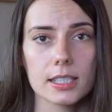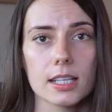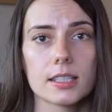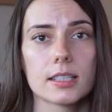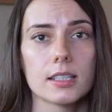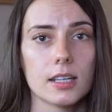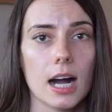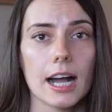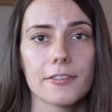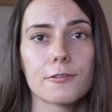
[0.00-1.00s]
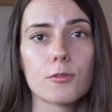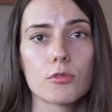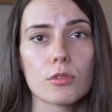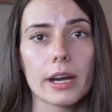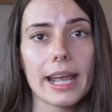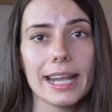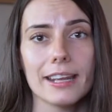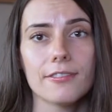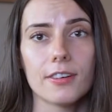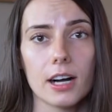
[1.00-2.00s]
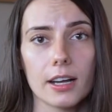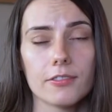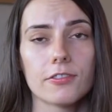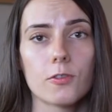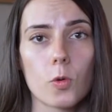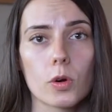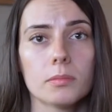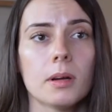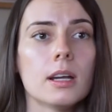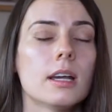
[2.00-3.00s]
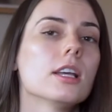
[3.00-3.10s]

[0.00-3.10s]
It's the I-485 form.